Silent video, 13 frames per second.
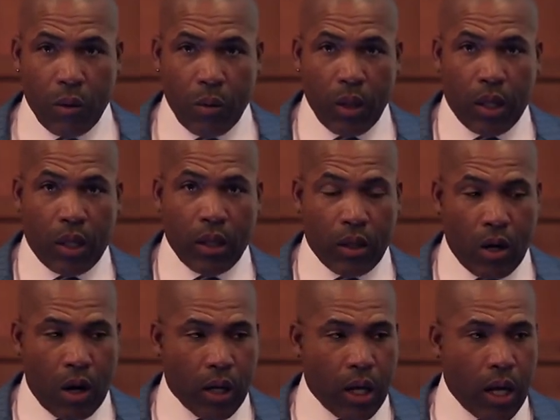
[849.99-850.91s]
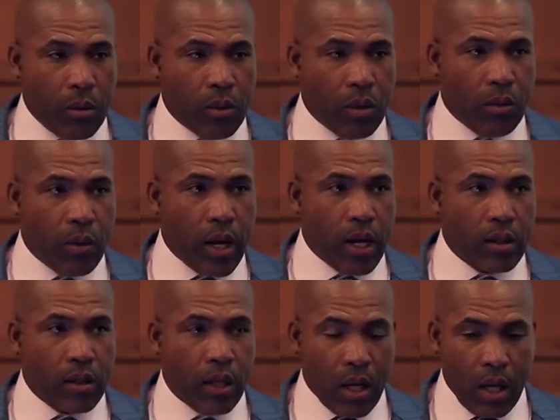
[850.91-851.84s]
When the car came to
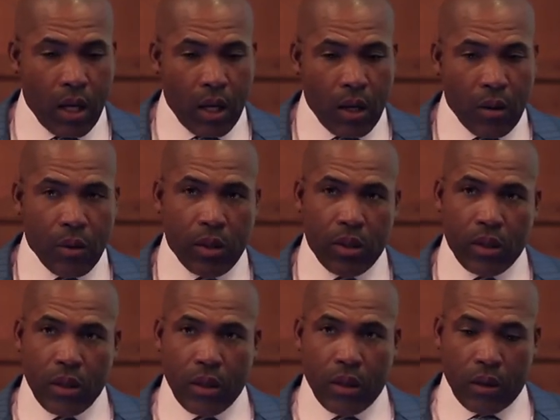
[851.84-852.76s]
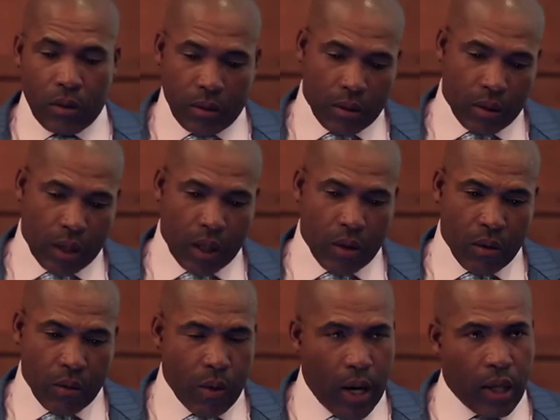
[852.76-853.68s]
rest, we were still in
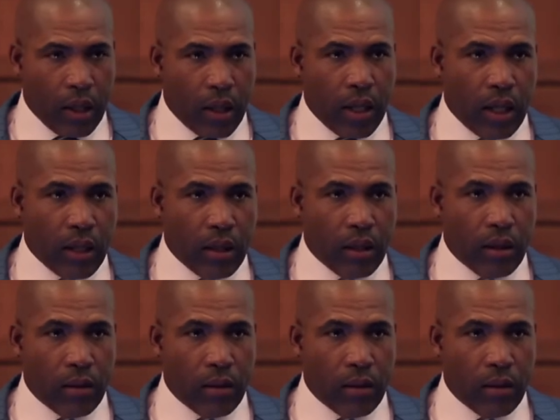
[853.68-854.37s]
the right lane,